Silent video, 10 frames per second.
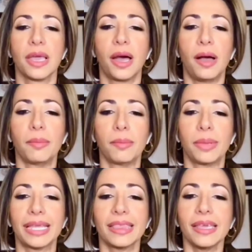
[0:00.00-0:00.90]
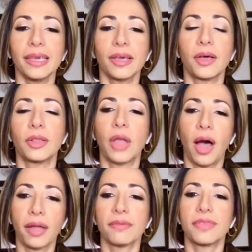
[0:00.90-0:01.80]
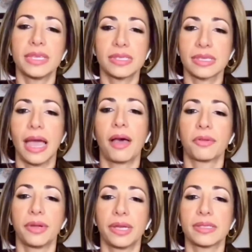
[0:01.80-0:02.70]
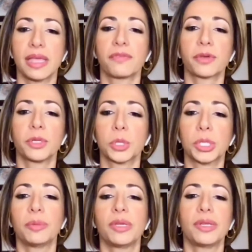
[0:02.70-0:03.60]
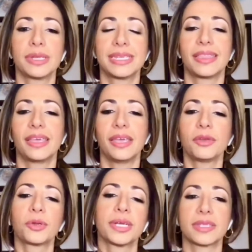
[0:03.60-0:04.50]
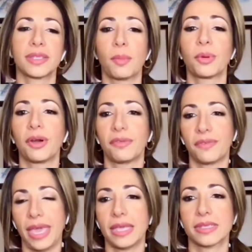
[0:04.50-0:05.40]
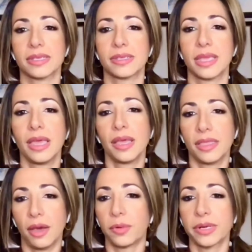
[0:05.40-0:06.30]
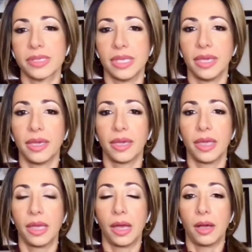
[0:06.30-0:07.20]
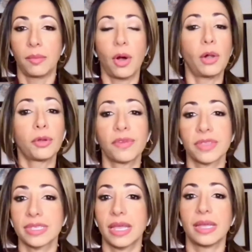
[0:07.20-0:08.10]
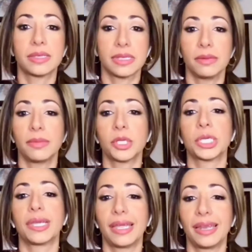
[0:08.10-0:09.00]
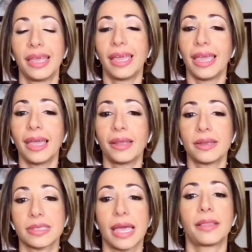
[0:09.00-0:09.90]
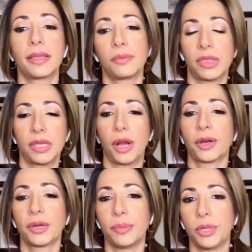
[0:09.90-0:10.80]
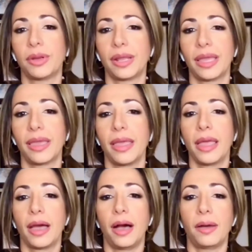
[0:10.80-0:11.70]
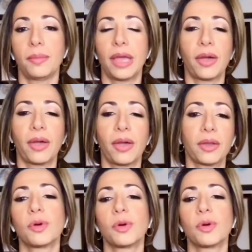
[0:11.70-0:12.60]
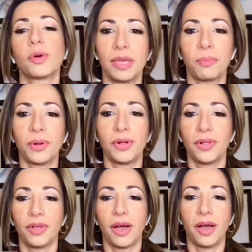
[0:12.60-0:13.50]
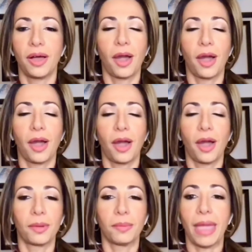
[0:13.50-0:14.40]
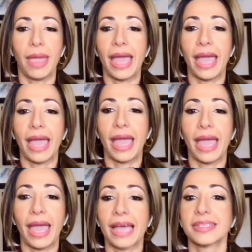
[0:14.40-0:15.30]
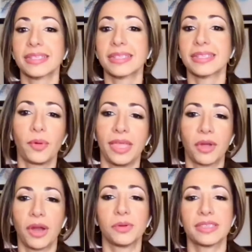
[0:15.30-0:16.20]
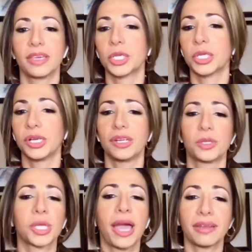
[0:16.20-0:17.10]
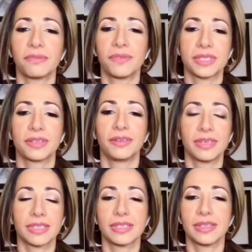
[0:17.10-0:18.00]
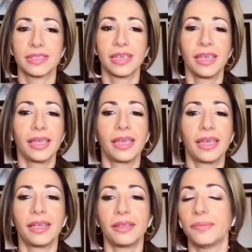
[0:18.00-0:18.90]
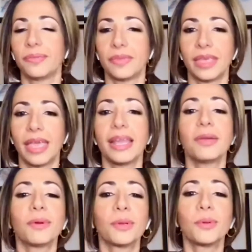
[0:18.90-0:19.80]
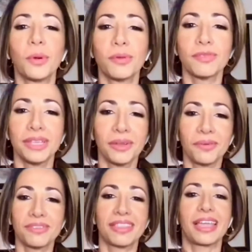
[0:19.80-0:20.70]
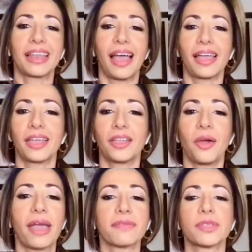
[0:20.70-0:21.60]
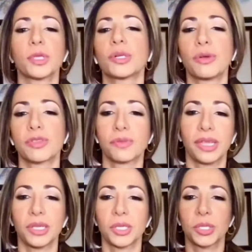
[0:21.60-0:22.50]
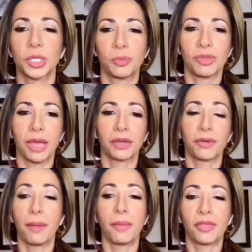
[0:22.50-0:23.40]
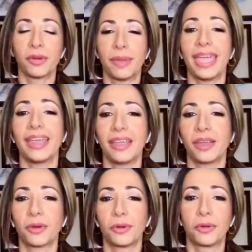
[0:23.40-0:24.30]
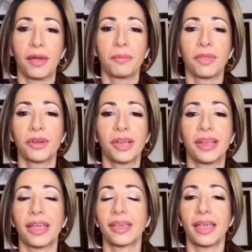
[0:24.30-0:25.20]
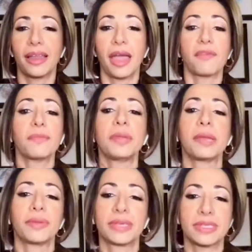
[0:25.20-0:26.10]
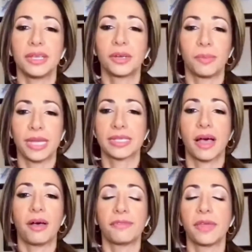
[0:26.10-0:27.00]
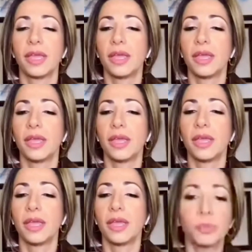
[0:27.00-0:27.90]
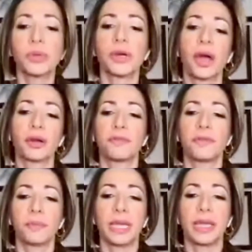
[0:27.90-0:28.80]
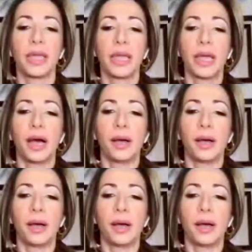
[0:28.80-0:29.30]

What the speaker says: But I think a lot of these gatherings have contributed to the increased number of cases that we're seeing all over the states in Michigan and sadly within our community. Now, I know so many people are masking up when they leave their household as they should and trying to physical distance. And anyone who knows me knows that I have such a close relationship with my grandmother, my 88-year-old grandmother, and I haven't been able to see her myself. Super hard for me.